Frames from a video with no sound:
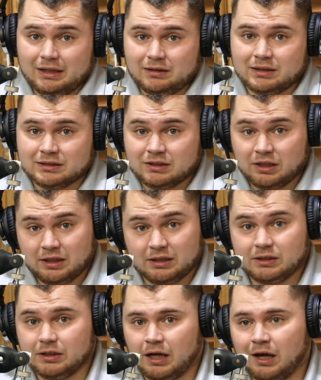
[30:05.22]
because
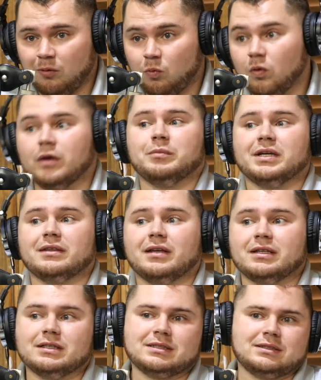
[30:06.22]
one big
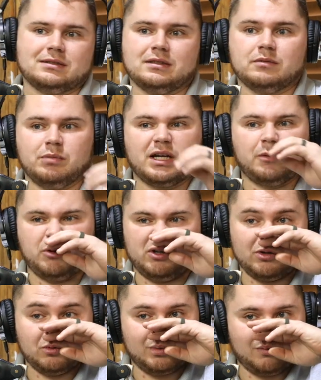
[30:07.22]
thing that's becoming a
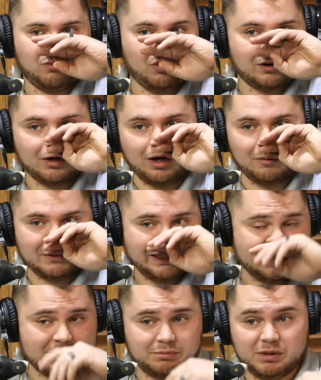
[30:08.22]
little bit more common
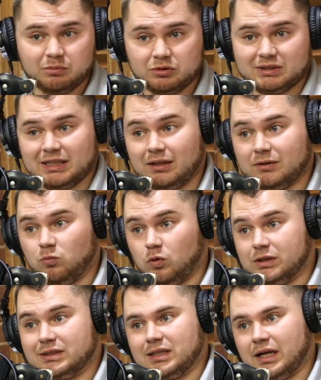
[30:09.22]
is people selling
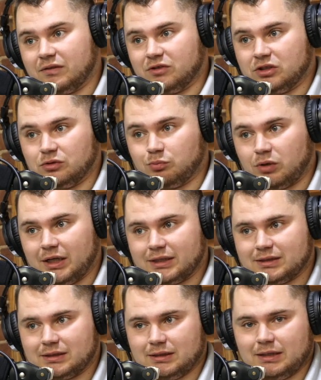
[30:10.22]
one side of a
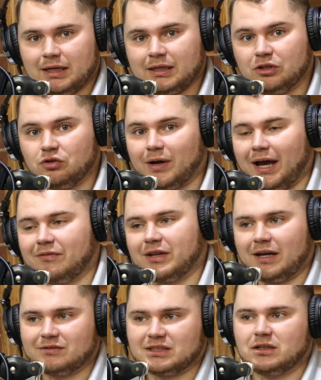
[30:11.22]
duplex, and then you have to
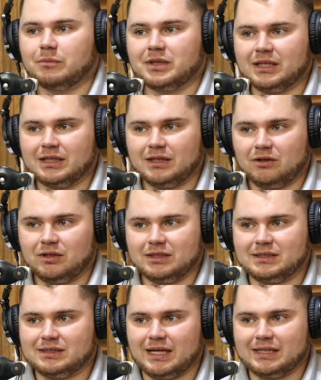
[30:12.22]
have something in there that
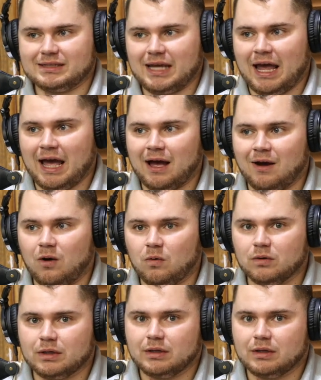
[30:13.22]
states how